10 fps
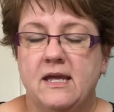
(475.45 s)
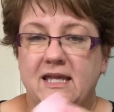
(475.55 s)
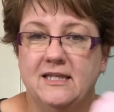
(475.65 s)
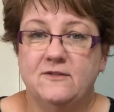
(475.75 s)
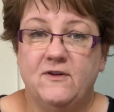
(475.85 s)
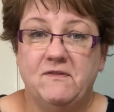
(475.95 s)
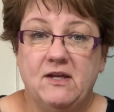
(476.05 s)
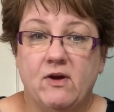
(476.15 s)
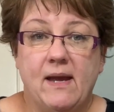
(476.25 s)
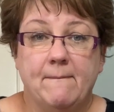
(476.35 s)
in this 50
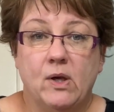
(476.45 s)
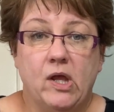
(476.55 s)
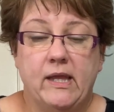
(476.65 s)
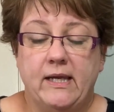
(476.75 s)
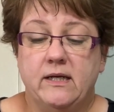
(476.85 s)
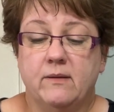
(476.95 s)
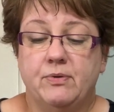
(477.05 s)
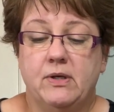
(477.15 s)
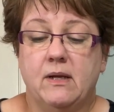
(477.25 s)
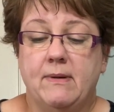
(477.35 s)
gram ball, I ended up
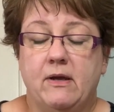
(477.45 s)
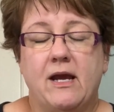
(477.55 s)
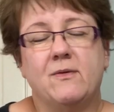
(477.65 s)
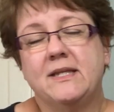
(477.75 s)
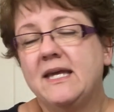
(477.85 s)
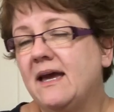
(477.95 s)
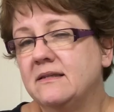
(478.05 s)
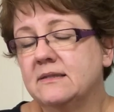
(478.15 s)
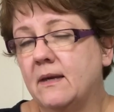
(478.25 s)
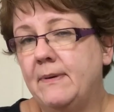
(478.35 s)
putting about, I would
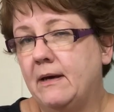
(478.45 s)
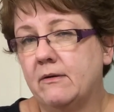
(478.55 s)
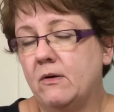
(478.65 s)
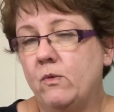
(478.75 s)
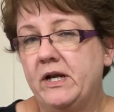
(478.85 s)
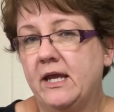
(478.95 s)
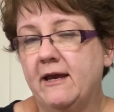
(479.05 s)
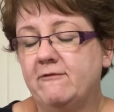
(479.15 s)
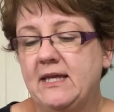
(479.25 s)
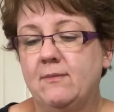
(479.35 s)
guess, about one and a
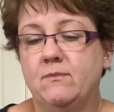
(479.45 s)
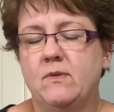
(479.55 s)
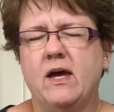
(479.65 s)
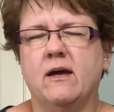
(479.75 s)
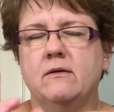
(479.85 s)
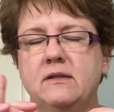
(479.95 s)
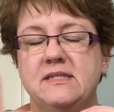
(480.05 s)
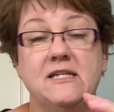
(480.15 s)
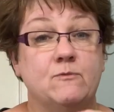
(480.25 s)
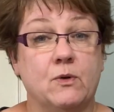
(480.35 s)
half table, uh,
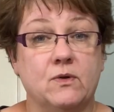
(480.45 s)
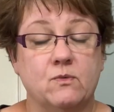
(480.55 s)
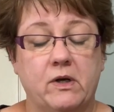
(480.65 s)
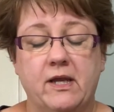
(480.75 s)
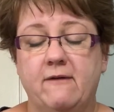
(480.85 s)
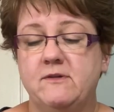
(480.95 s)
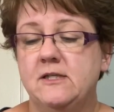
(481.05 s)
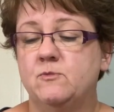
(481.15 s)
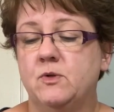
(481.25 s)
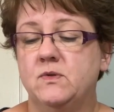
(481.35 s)
teaspoons, one and a half
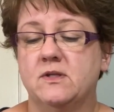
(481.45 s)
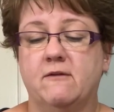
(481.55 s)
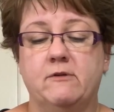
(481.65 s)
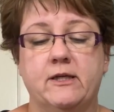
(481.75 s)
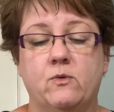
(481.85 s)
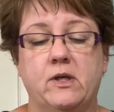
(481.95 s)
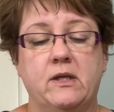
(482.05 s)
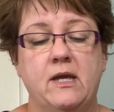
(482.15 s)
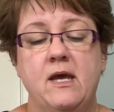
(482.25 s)
teaspoons of liquid